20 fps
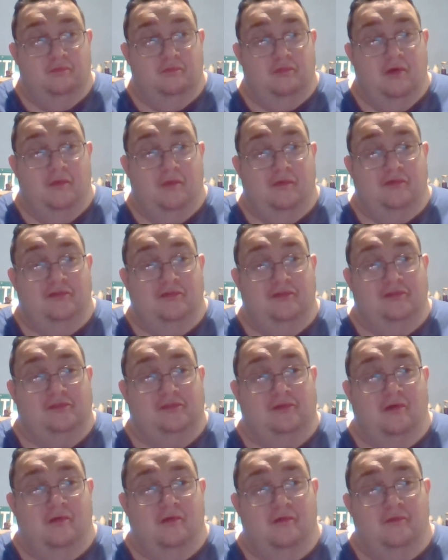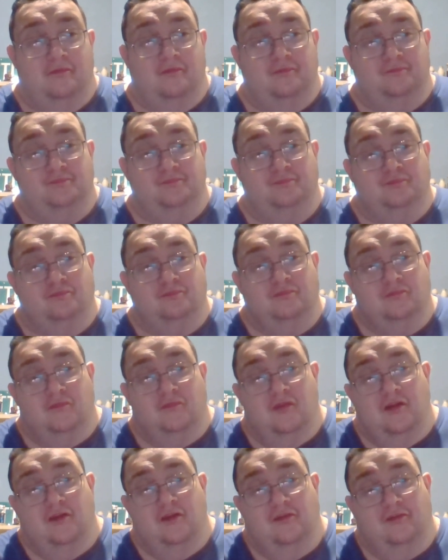Probably my sister.
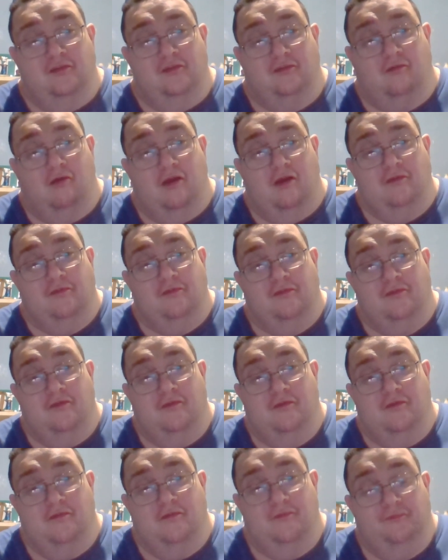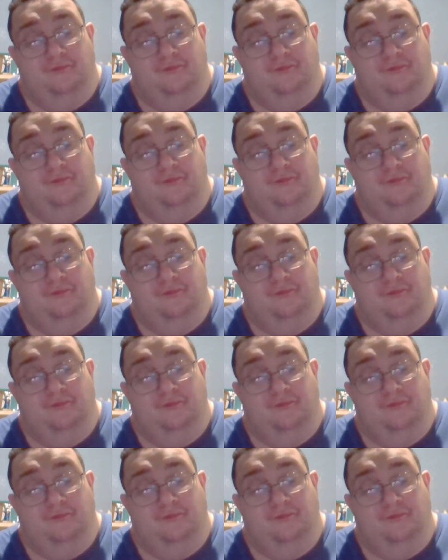She's crazy too.